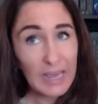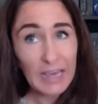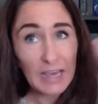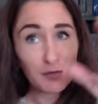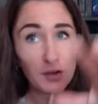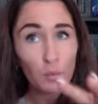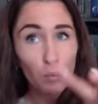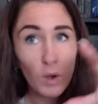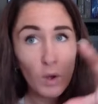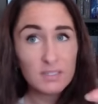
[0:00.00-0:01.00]
if it
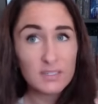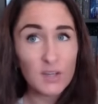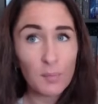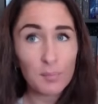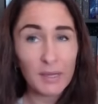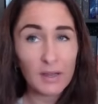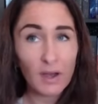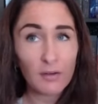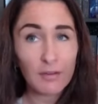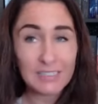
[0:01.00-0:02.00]
was some bit
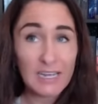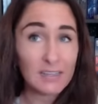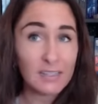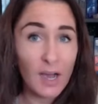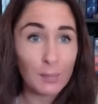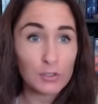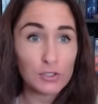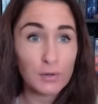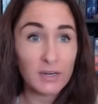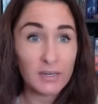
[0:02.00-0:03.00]
of, I take the
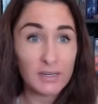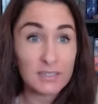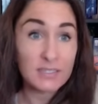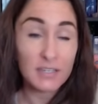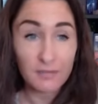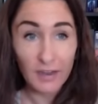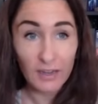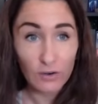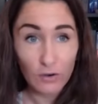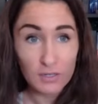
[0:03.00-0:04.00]
opportunity to see if I
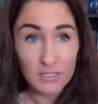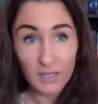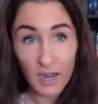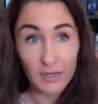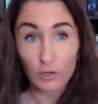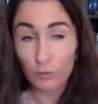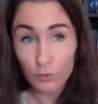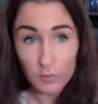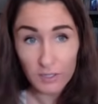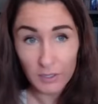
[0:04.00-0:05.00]
can cross a line and
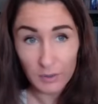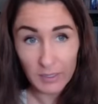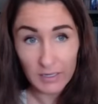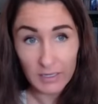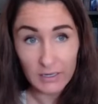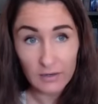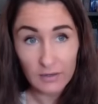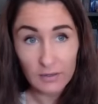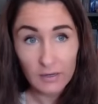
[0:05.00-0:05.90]
groom a little bit here.